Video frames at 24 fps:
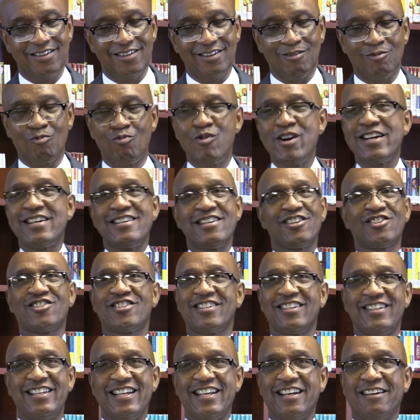Witness
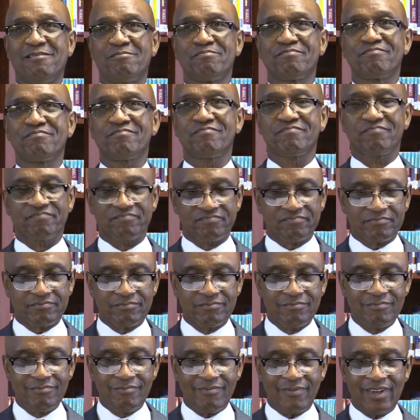to them.
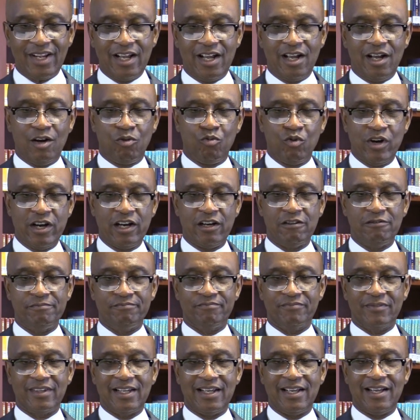Well,
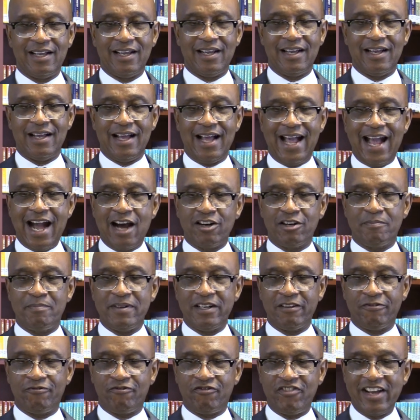how to be
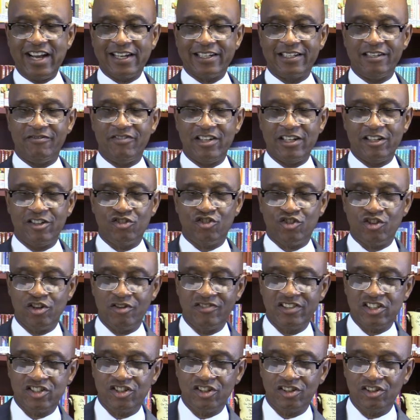effective in the
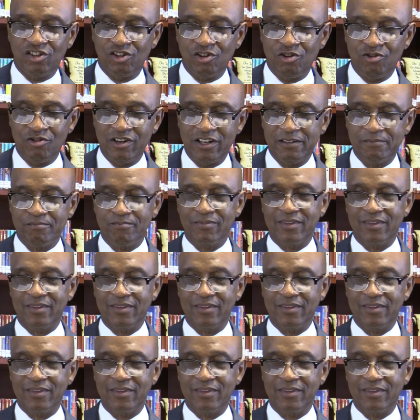service to the Lord?